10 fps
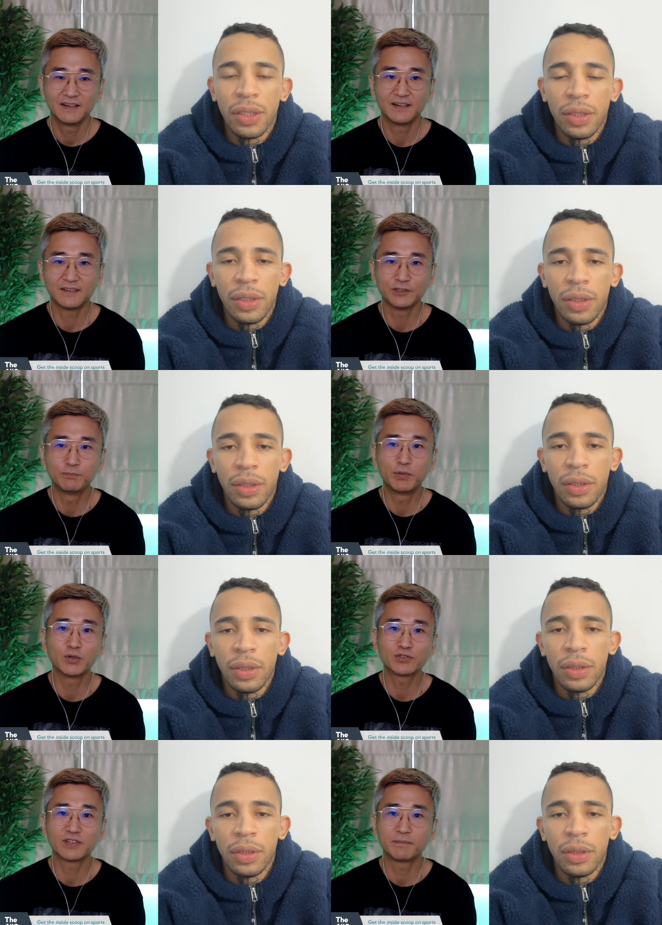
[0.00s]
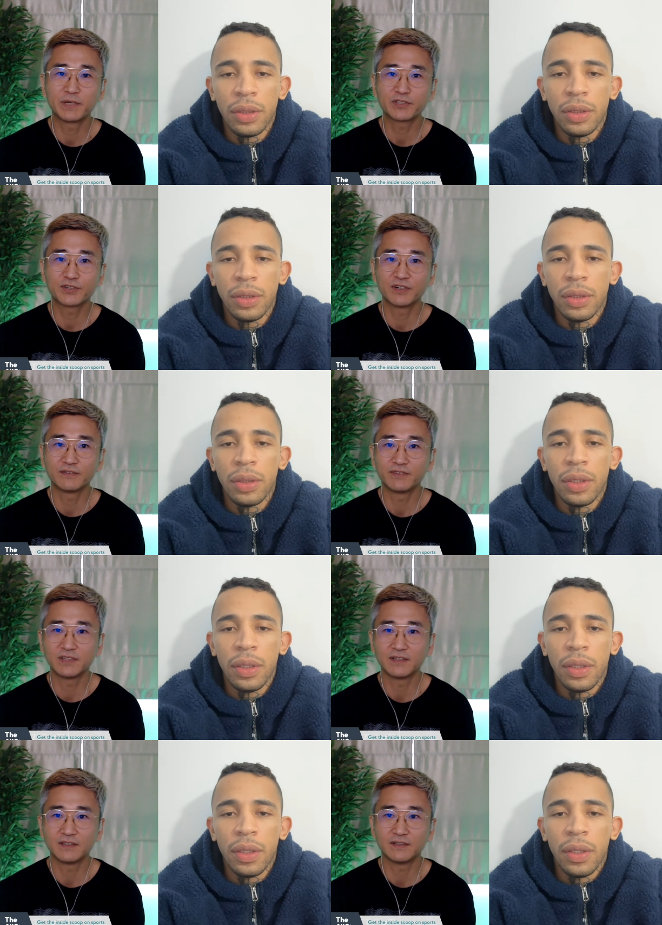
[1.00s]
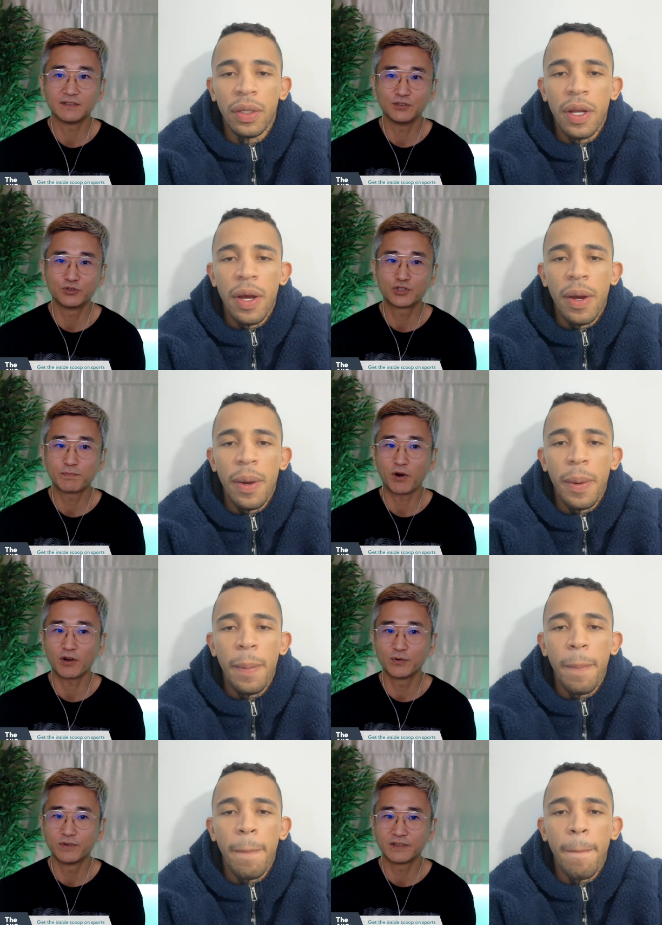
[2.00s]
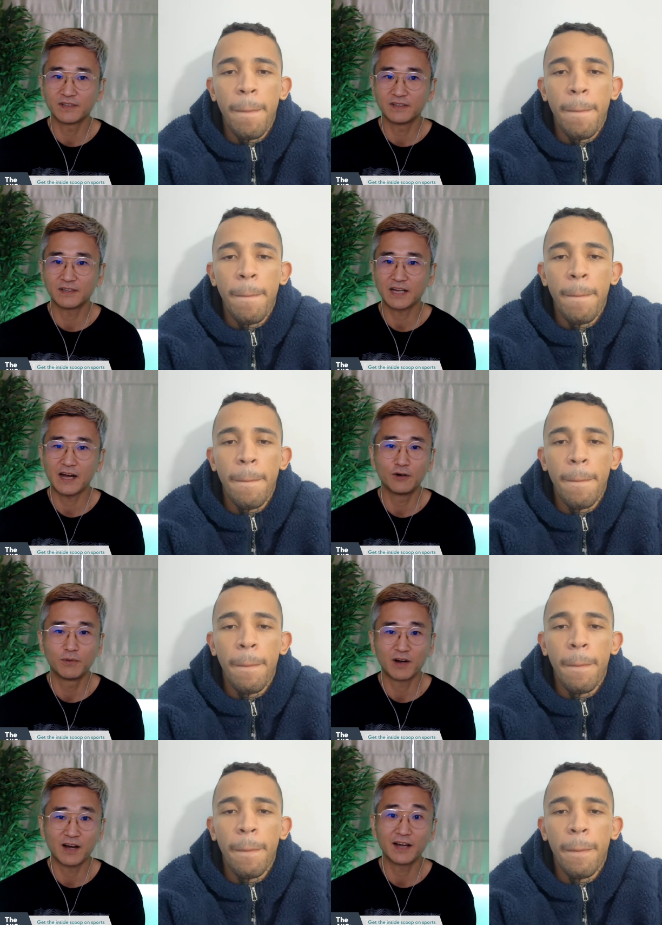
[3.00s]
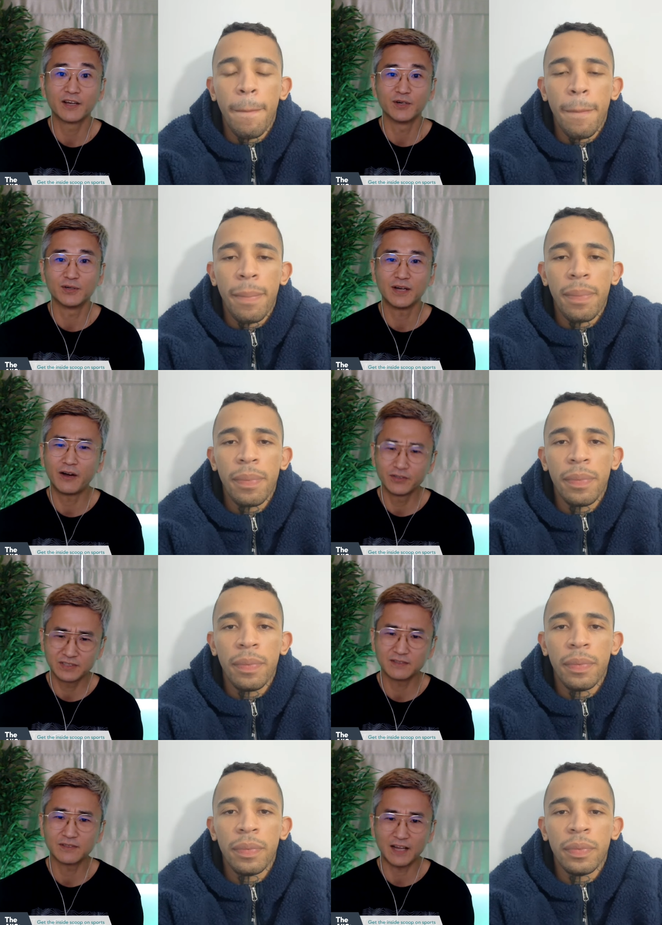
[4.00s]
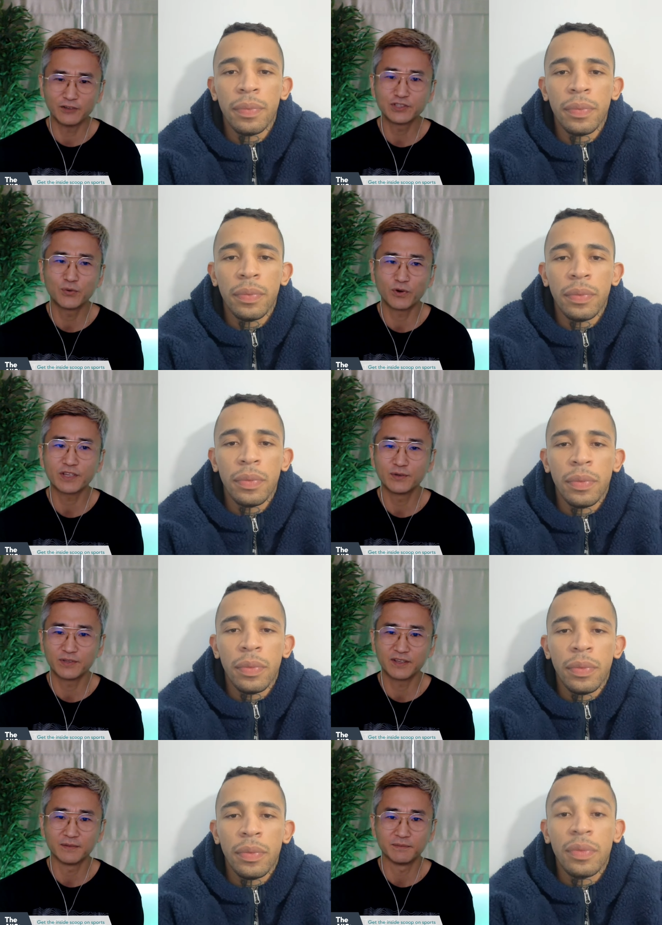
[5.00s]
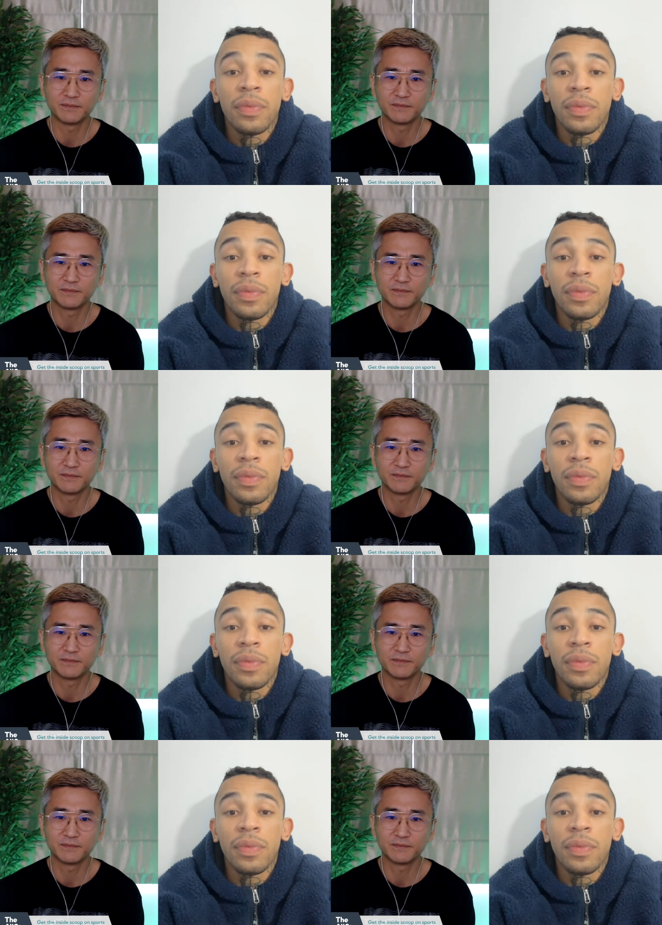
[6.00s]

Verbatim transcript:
Speaker 1: Uh, you posted a picture of uh, you sparring with uh, Caio Borralho. How is it? How is it working with him?